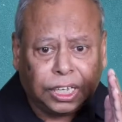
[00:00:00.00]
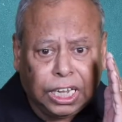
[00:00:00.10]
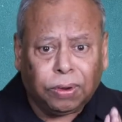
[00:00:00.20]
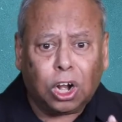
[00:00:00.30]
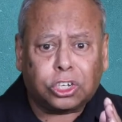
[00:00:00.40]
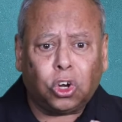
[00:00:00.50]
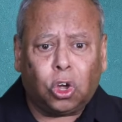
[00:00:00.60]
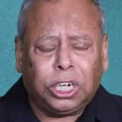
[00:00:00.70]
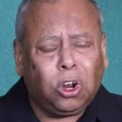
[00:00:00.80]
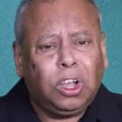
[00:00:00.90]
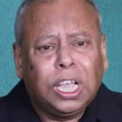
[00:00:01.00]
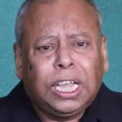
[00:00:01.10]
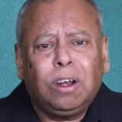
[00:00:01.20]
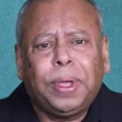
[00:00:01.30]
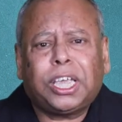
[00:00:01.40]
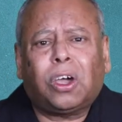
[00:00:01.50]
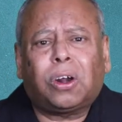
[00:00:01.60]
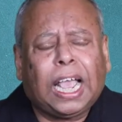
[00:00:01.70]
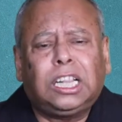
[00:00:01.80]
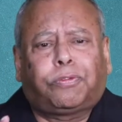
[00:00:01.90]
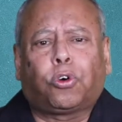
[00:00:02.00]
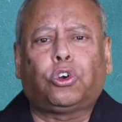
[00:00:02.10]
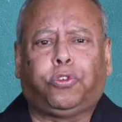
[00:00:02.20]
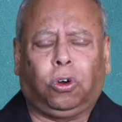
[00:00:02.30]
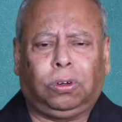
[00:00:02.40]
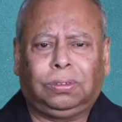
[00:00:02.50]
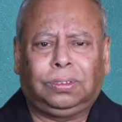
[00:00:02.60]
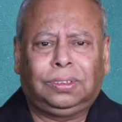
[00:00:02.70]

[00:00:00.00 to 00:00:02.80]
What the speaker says: He will also, He will make your health fruitful.